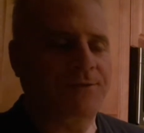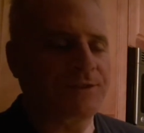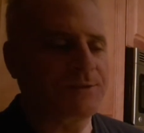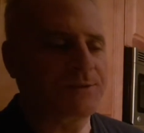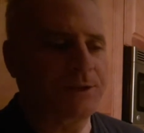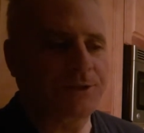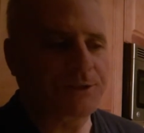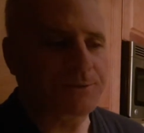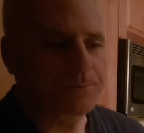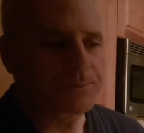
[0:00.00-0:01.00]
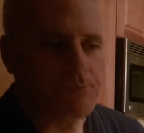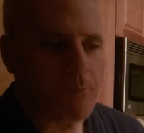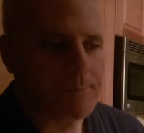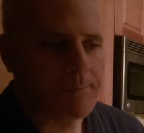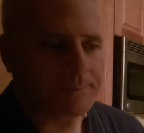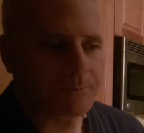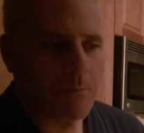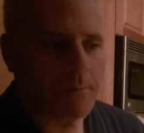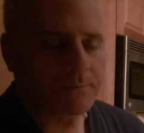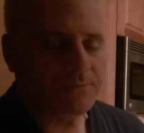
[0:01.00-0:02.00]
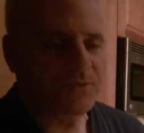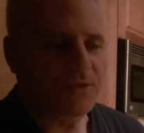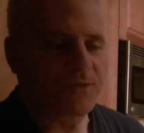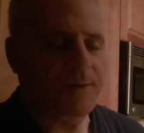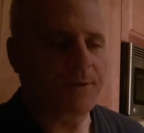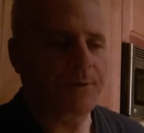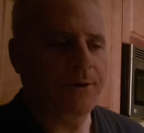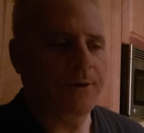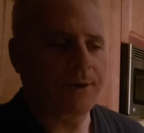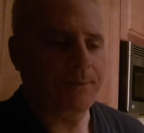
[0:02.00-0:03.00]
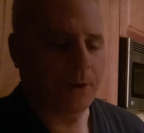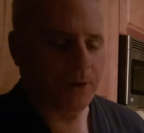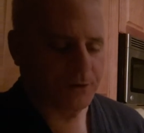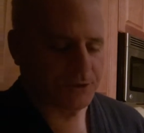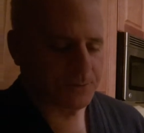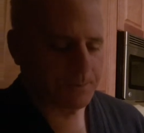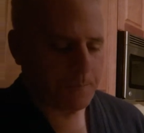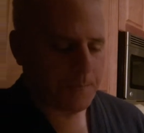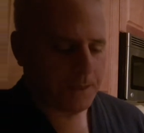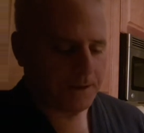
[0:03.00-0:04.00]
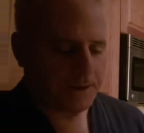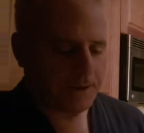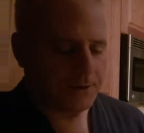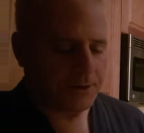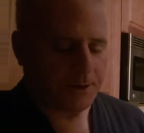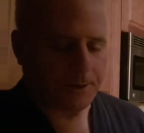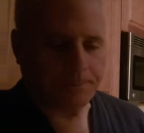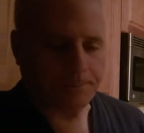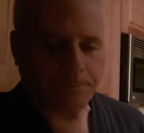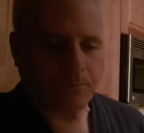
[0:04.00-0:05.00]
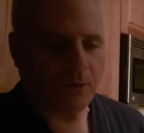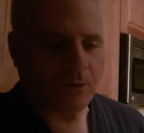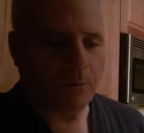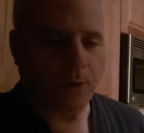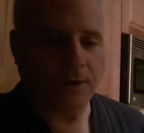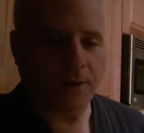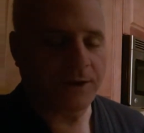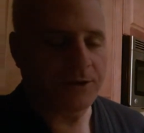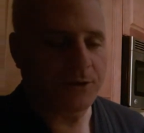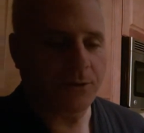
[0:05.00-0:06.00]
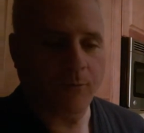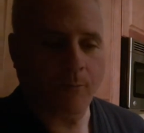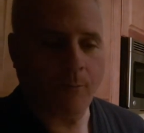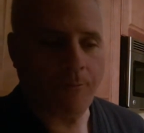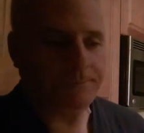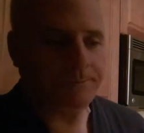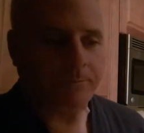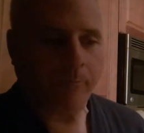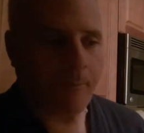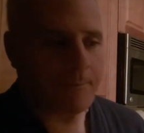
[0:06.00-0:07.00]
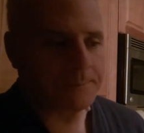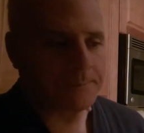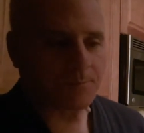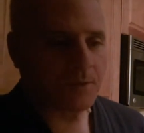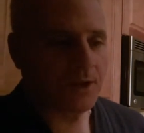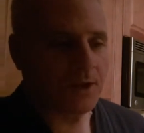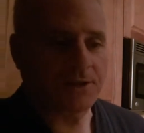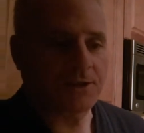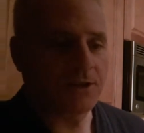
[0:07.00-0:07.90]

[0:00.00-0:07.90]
this place for February and March. And boy, if I do, I got to tell